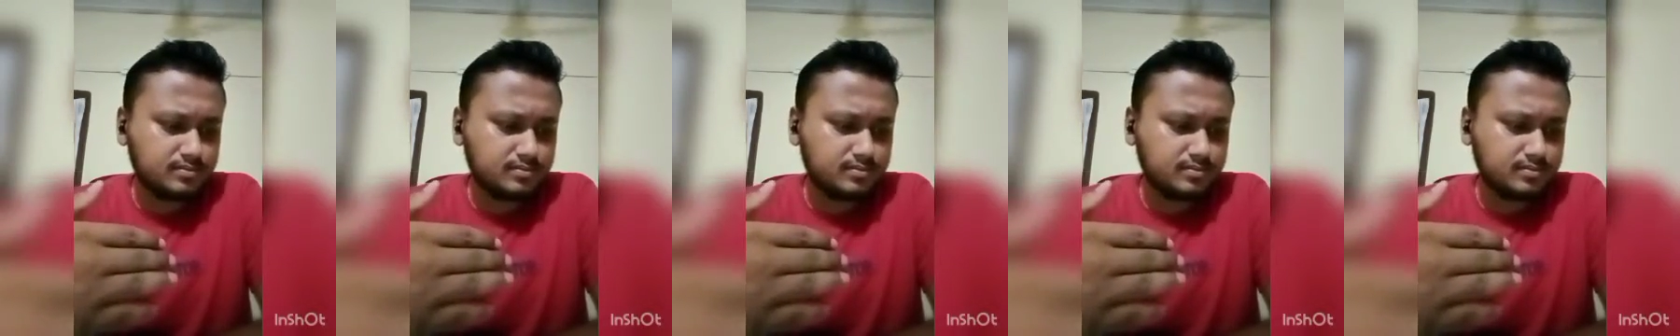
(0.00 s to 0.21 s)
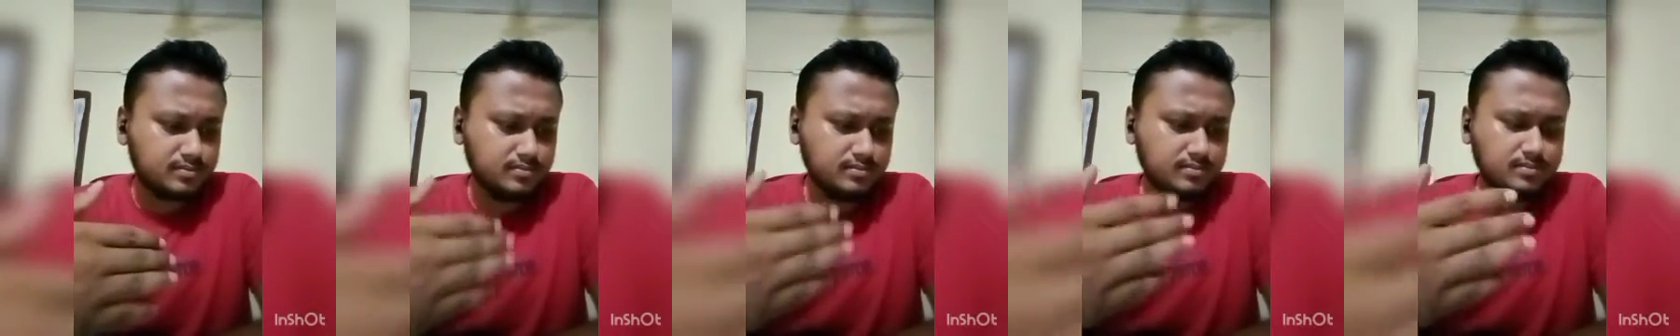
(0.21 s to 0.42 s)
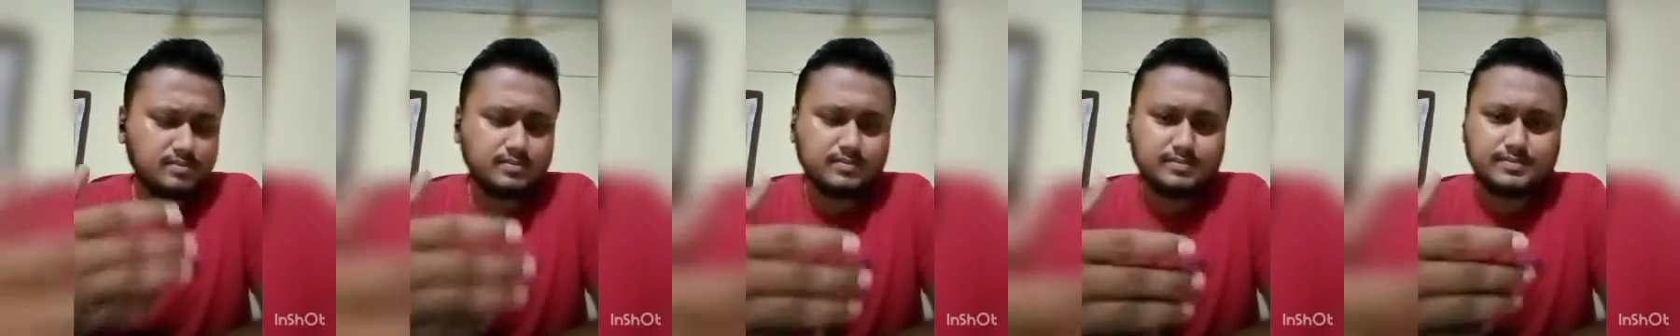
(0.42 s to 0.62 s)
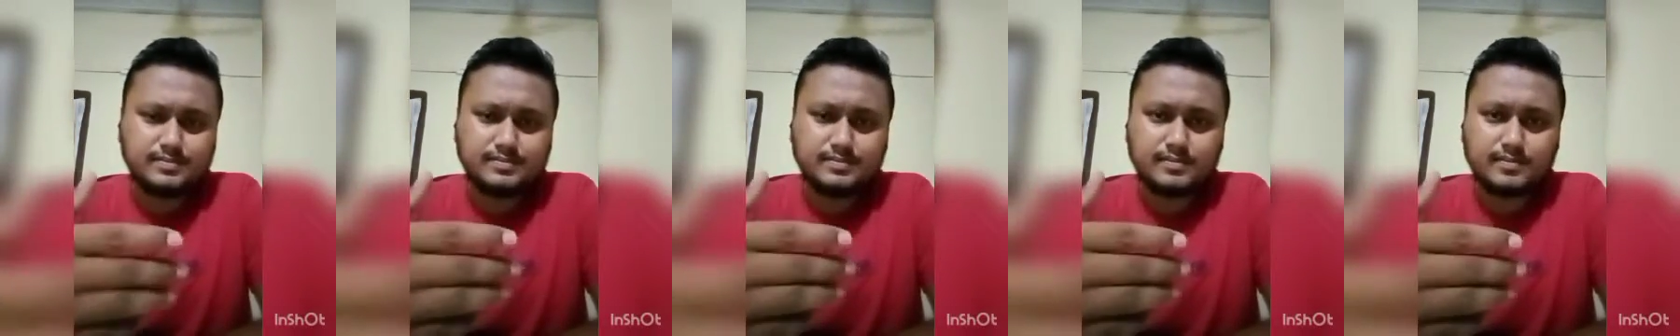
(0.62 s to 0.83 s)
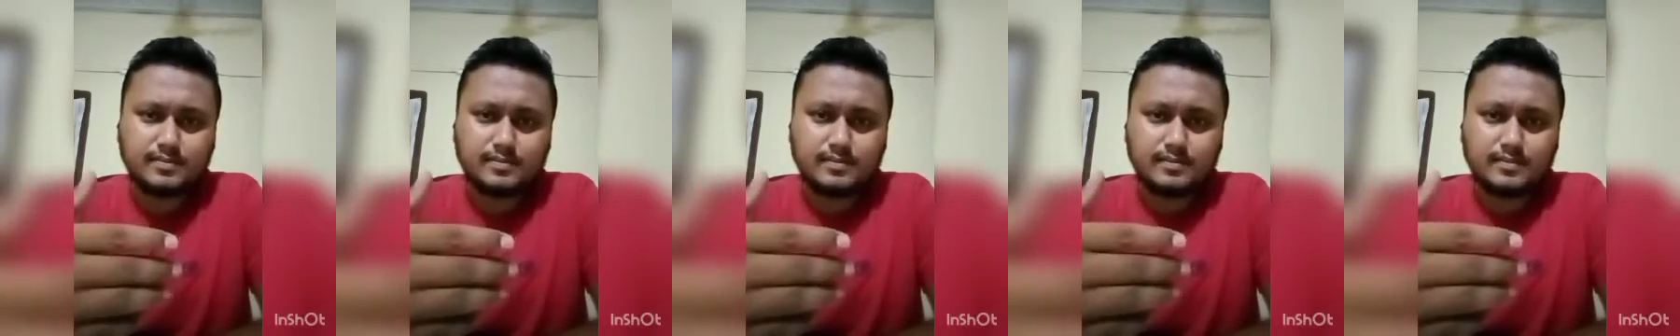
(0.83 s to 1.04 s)
Hmm?
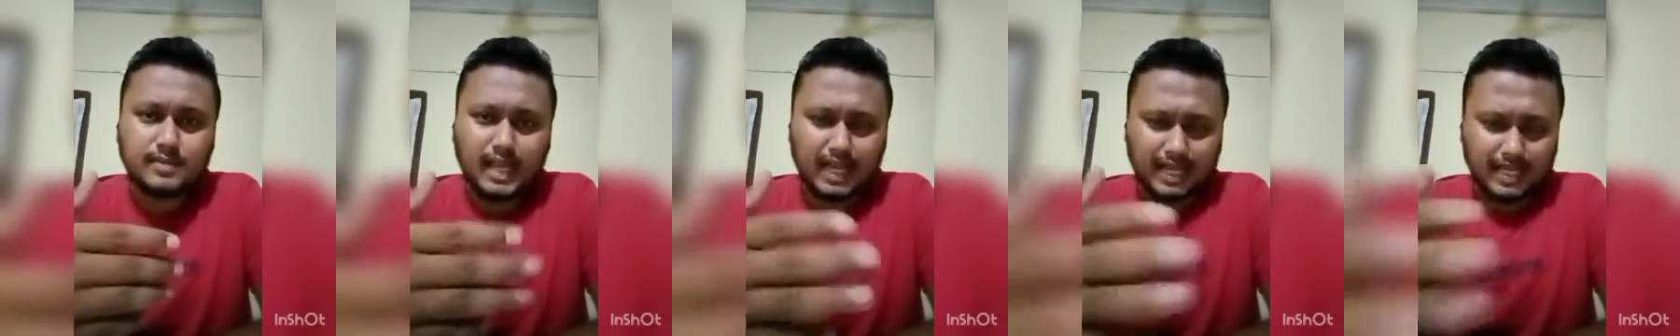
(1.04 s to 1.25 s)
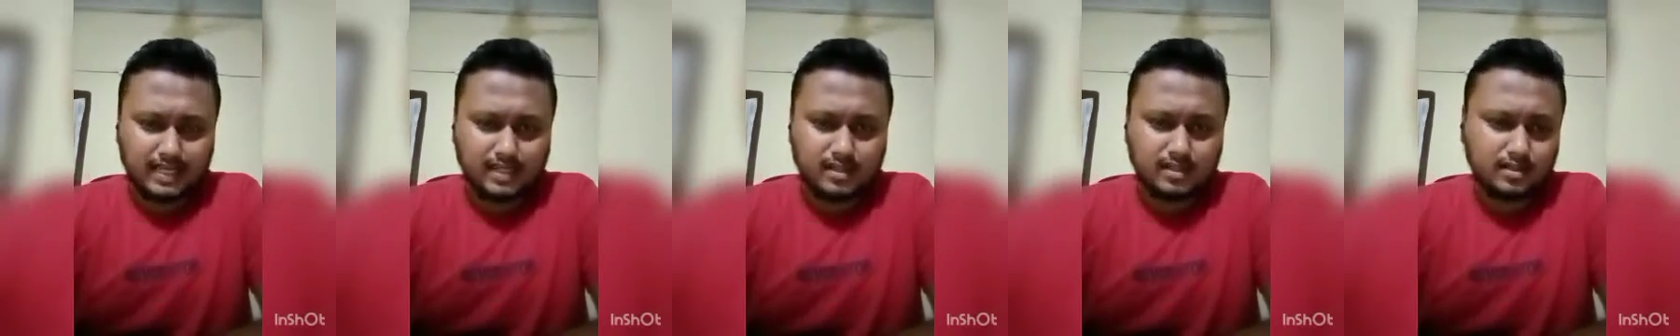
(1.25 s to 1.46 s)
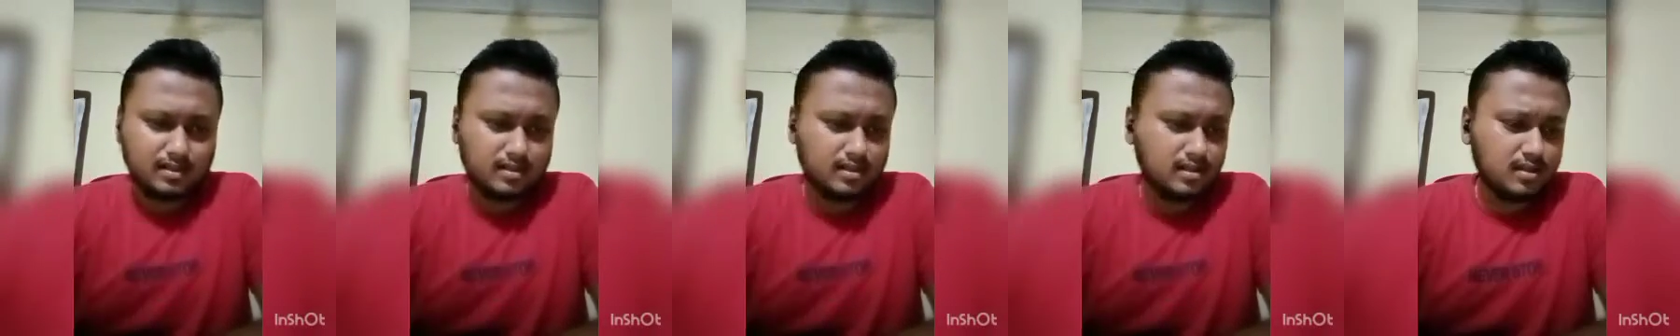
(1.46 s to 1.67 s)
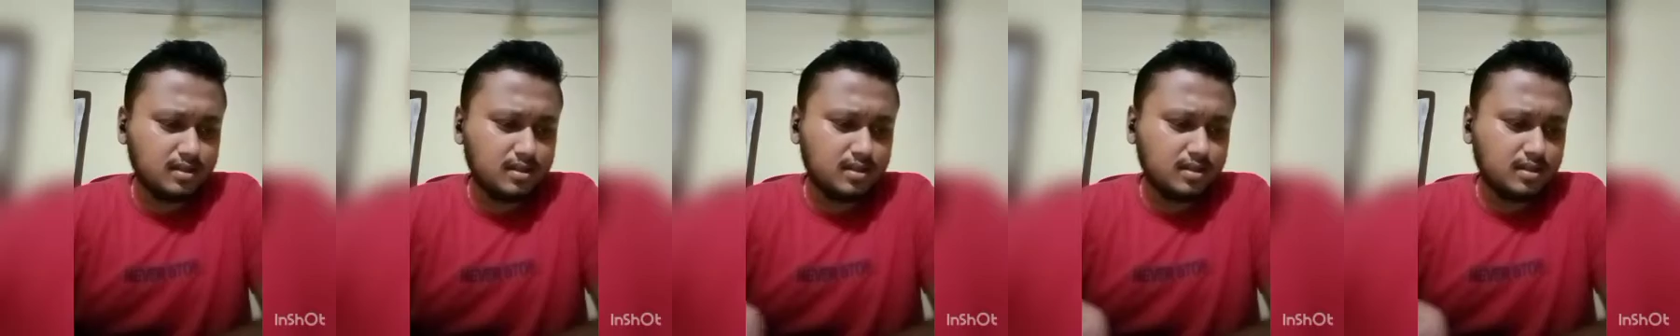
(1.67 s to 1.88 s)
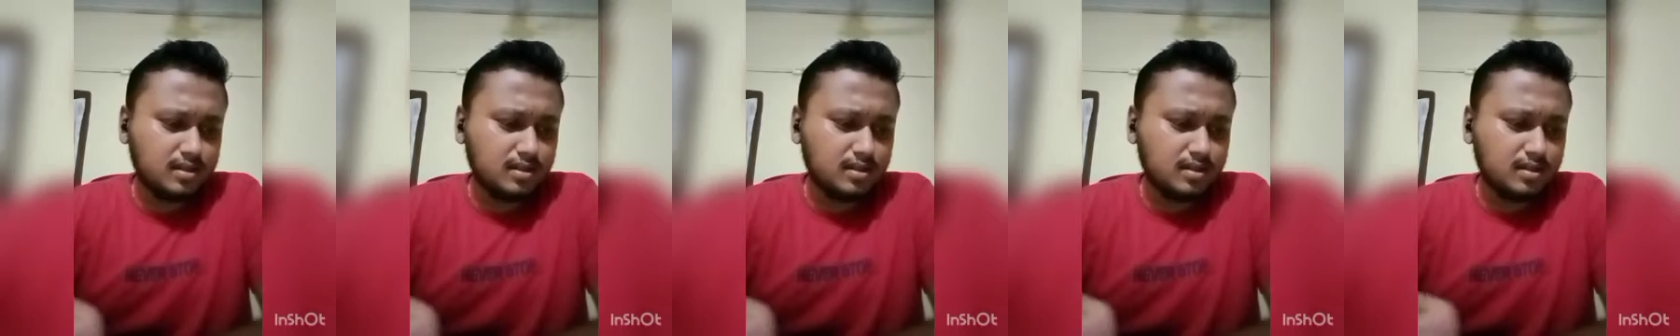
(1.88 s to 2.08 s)
And
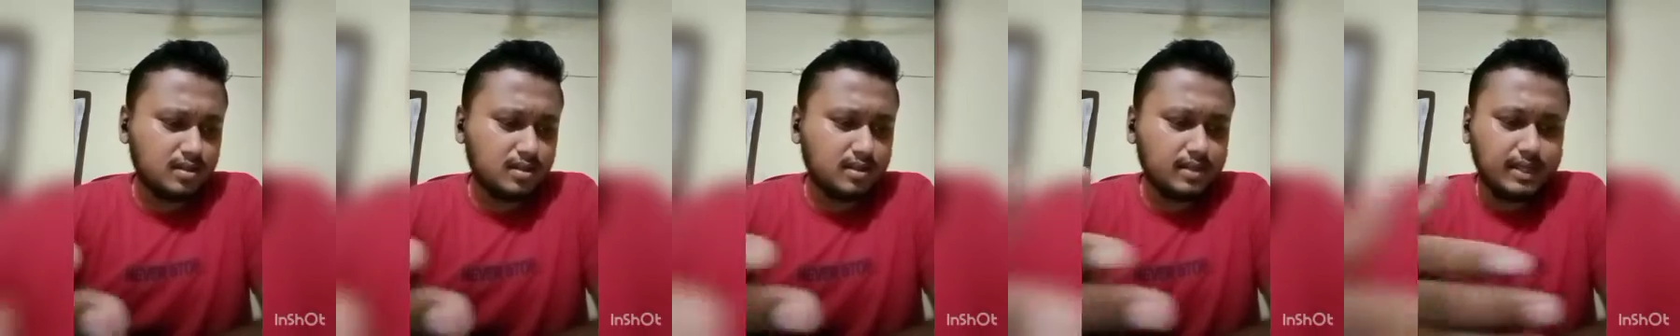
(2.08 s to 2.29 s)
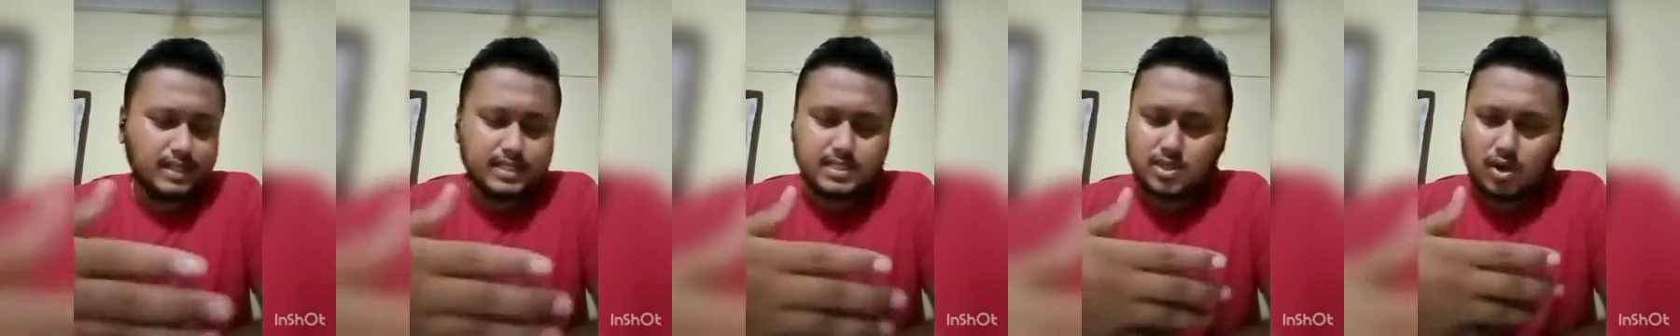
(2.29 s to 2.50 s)
it's